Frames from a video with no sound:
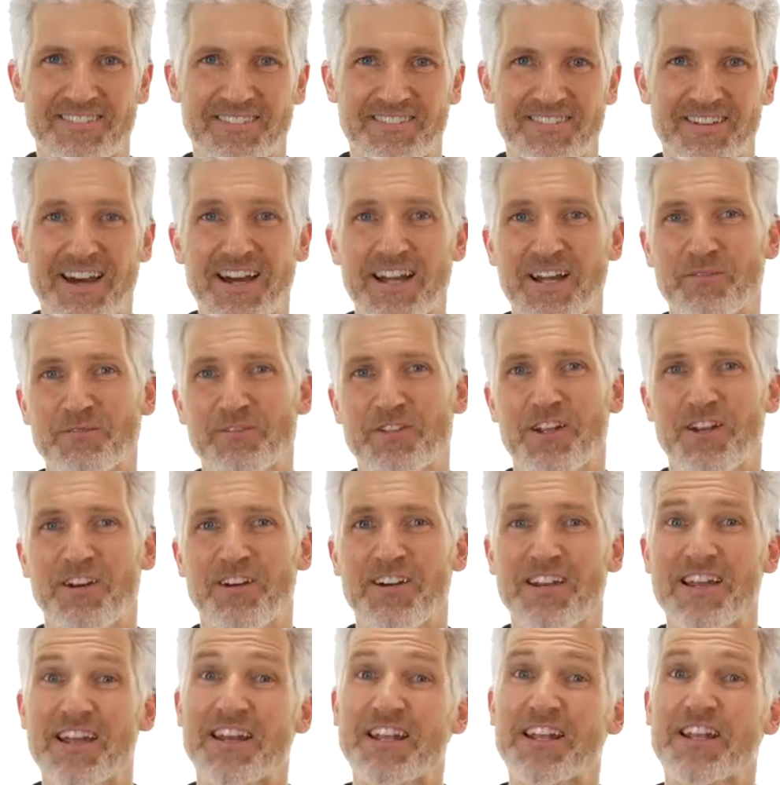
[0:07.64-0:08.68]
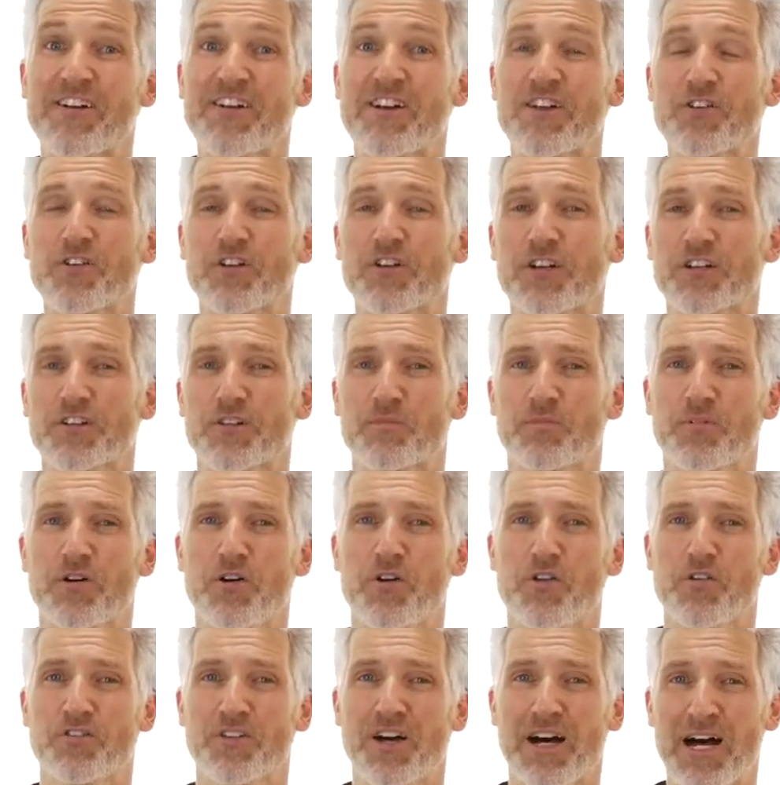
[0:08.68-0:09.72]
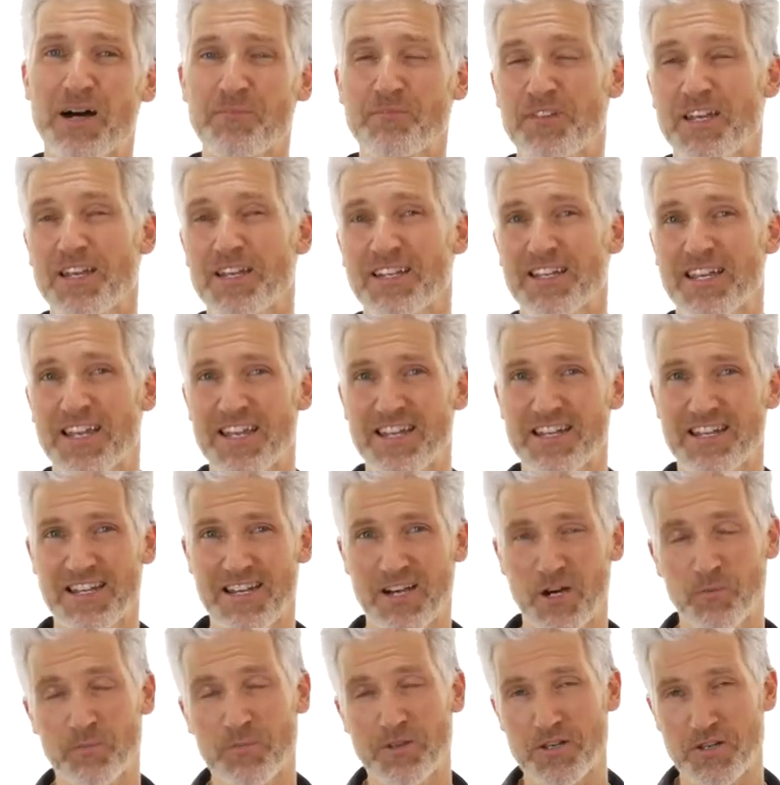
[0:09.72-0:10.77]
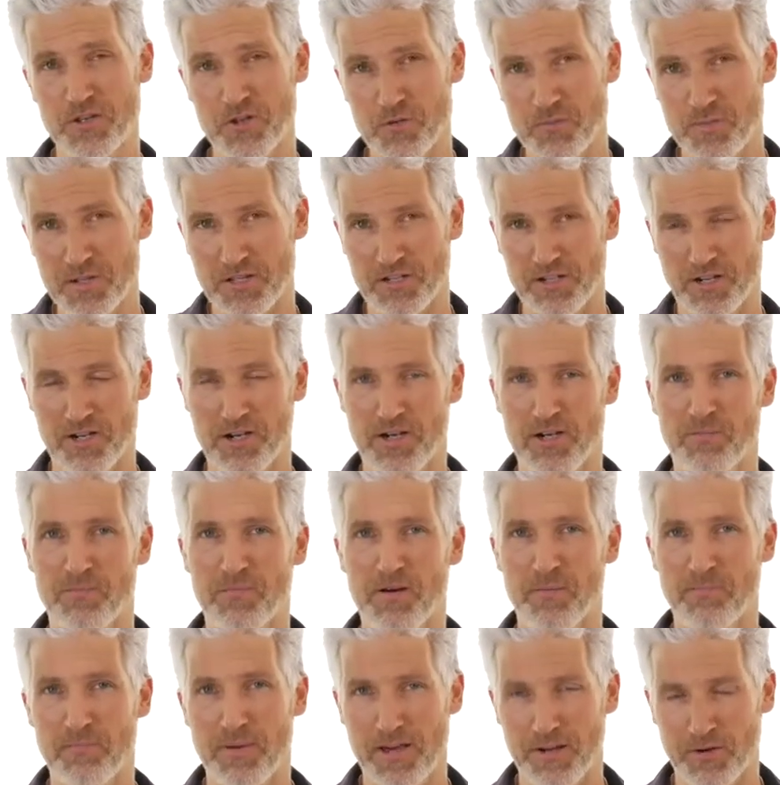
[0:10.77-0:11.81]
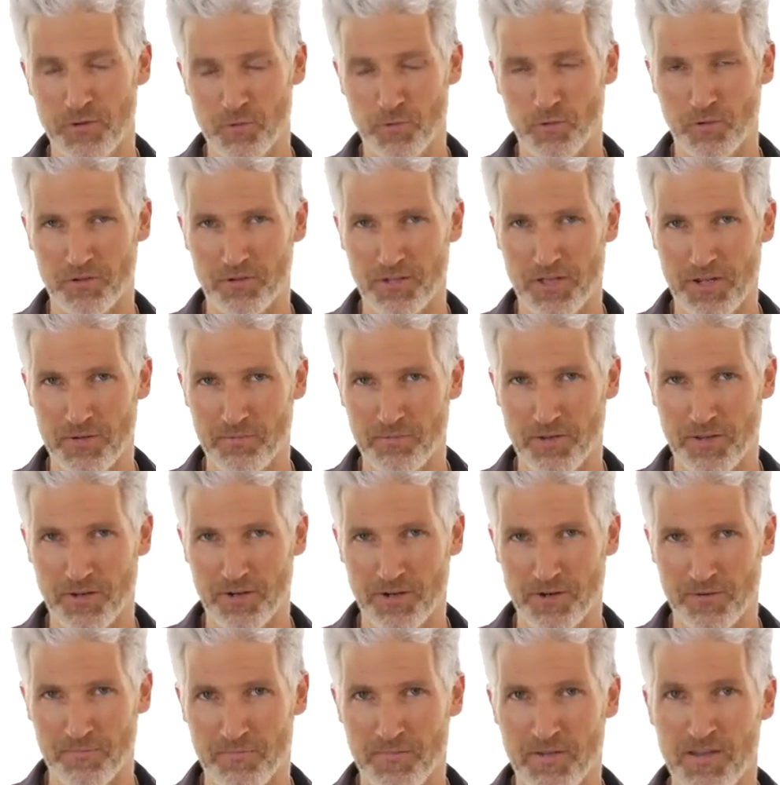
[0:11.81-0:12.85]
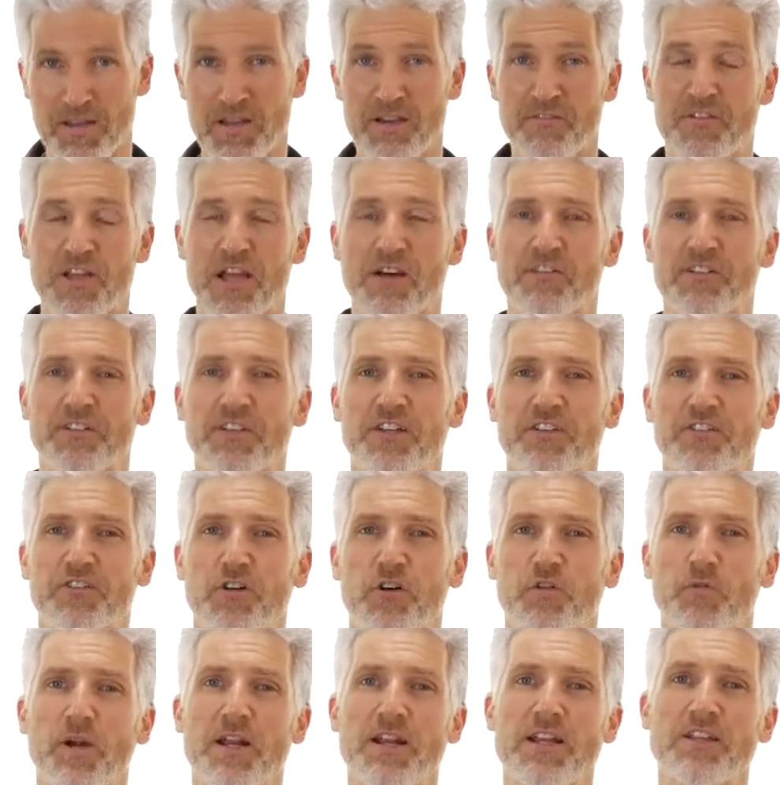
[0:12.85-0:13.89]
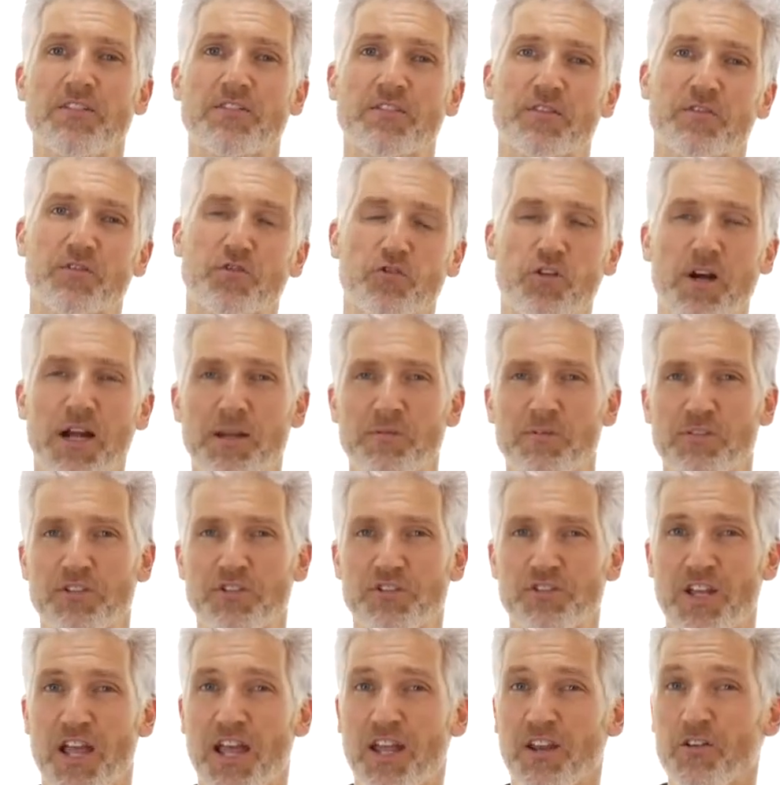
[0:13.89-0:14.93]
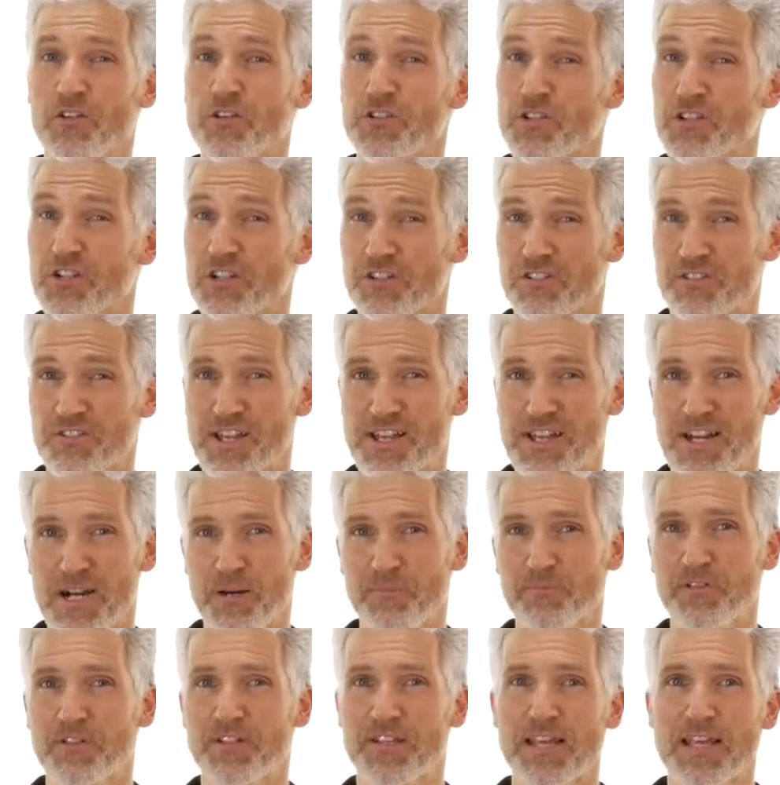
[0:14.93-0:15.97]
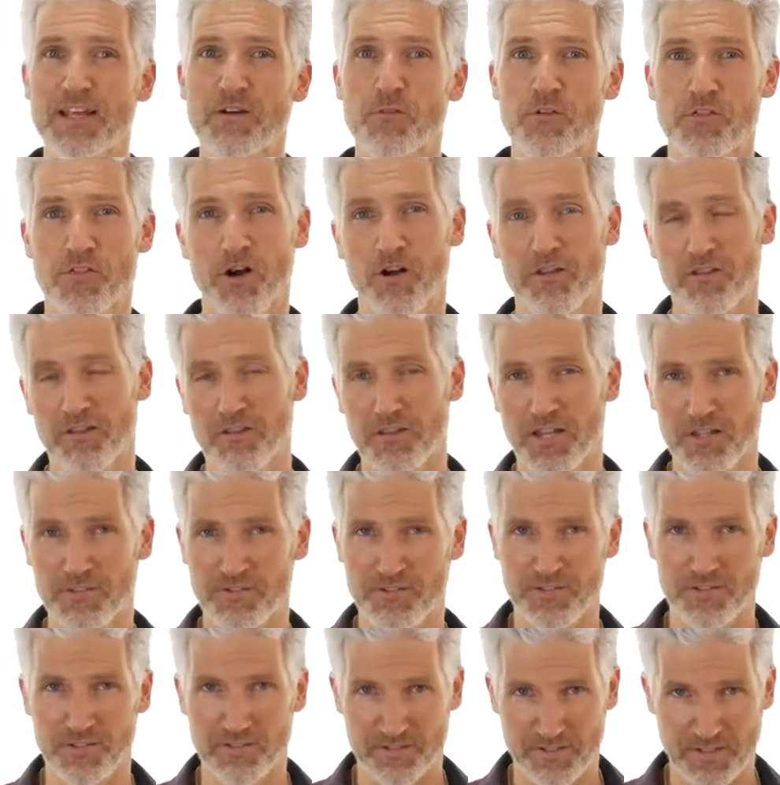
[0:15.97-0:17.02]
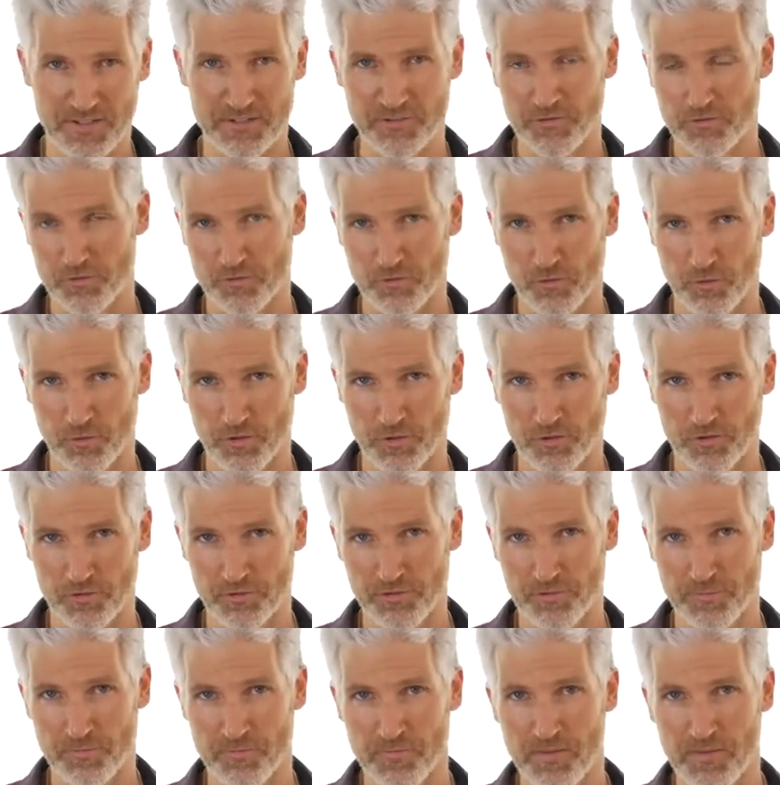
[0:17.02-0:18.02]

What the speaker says: Hi, I'm Terry, and here at ukelikethepros, I'm dedicated to helping you become a better ukulele player. If you haven't done so already, subscribe to the channel so you can stay up to date with all the lessons and the tutorials.